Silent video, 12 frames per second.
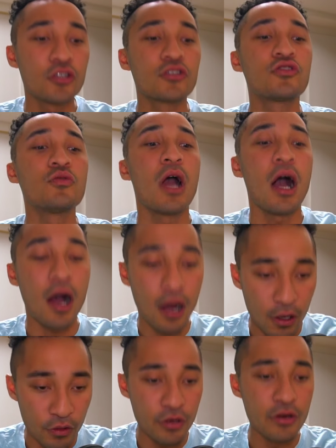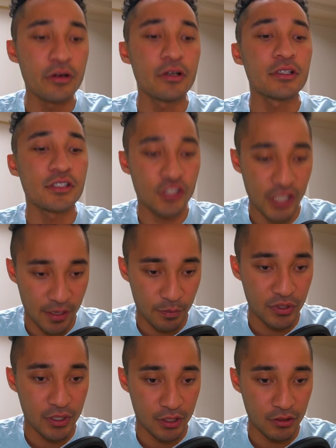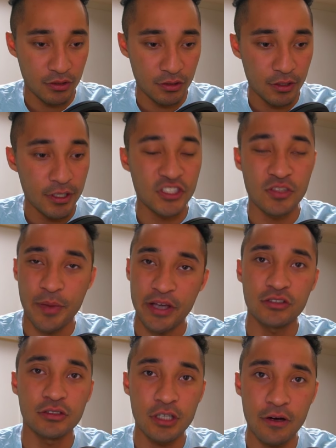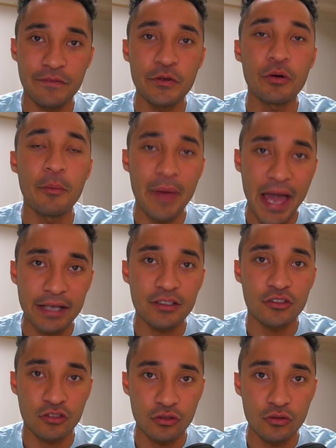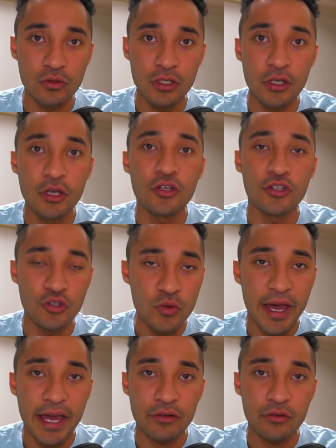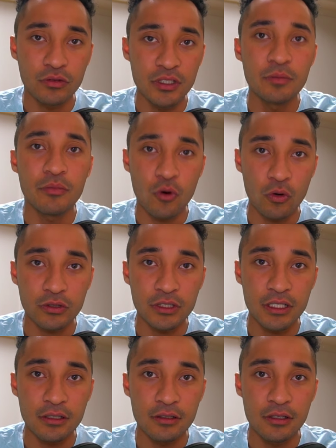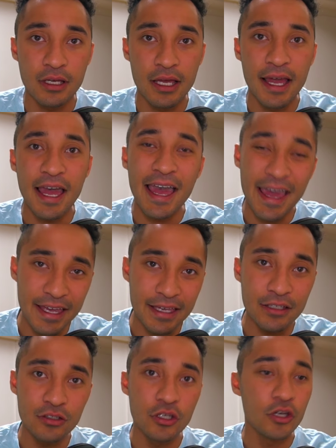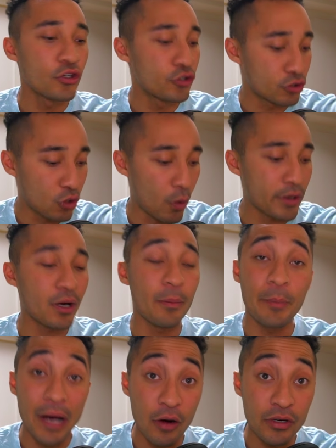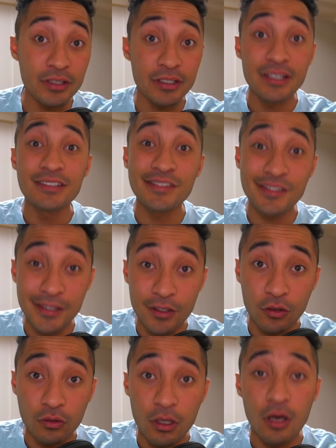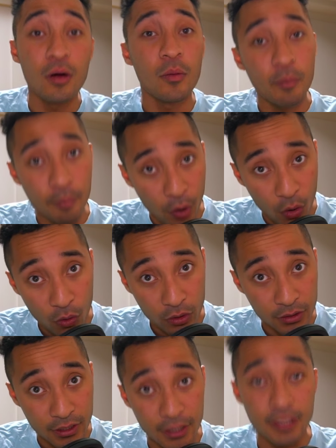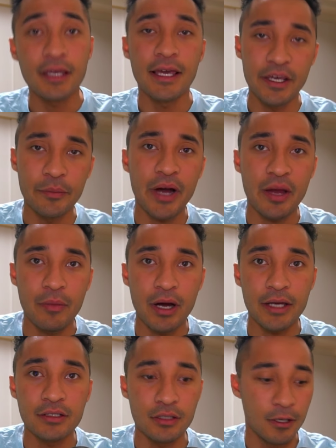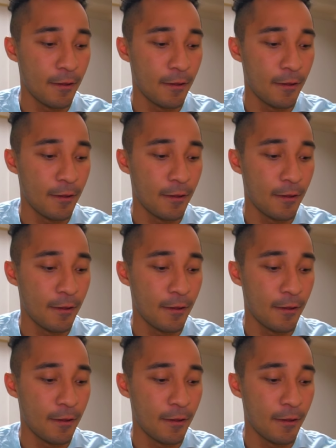to other champions, especially of your magnitude, you handled it poorly. And you're going about it still poorly, in my mind.